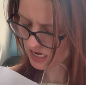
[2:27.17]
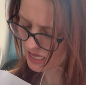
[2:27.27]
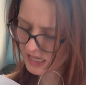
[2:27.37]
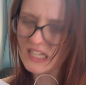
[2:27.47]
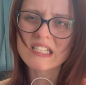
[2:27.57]
I
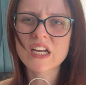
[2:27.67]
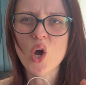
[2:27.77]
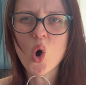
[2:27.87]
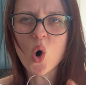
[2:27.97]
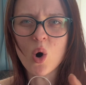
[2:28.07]
think it's like an
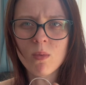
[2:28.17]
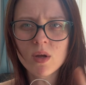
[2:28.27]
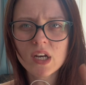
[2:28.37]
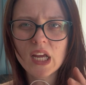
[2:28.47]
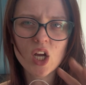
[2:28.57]

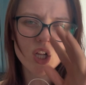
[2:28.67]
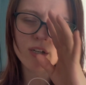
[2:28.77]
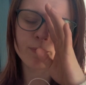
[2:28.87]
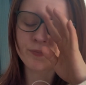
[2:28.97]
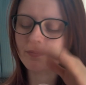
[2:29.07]
auburny colour.
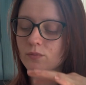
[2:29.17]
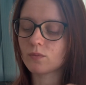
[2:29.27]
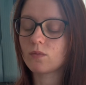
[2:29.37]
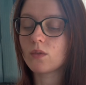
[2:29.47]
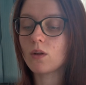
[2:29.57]

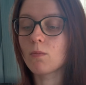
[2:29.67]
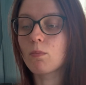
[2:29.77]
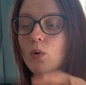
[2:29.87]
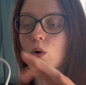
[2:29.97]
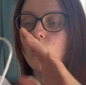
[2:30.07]

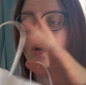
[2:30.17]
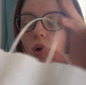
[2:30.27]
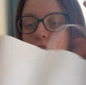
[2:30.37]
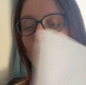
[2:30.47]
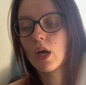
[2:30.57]
But
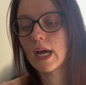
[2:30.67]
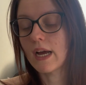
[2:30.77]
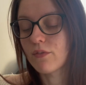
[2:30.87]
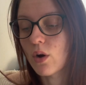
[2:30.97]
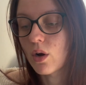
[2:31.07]

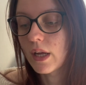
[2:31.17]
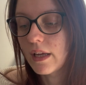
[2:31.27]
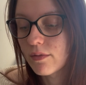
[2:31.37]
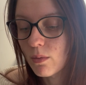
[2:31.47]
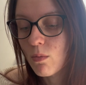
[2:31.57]
I've got
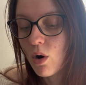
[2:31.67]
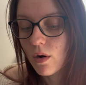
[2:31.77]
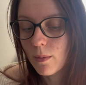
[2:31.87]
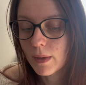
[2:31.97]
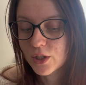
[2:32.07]
even more
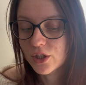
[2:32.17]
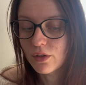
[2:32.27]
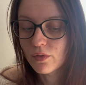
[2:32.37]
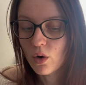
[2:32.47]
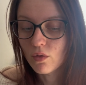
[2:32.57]
on my
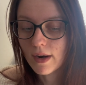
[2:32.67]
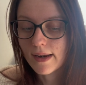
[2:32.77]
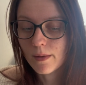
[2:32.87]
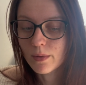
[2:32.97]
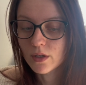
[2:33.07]
shelf
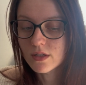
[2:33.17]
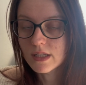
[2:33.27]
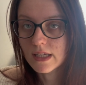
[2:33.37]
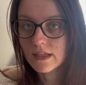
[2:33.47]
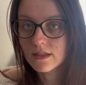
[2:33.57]
already because
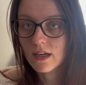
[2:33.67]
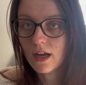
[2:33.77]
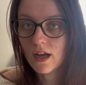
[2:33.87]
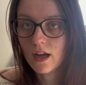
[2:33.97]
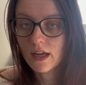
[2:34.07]

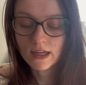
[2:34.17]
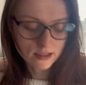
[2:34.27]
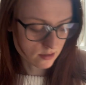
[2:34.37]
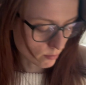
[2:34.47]
it is the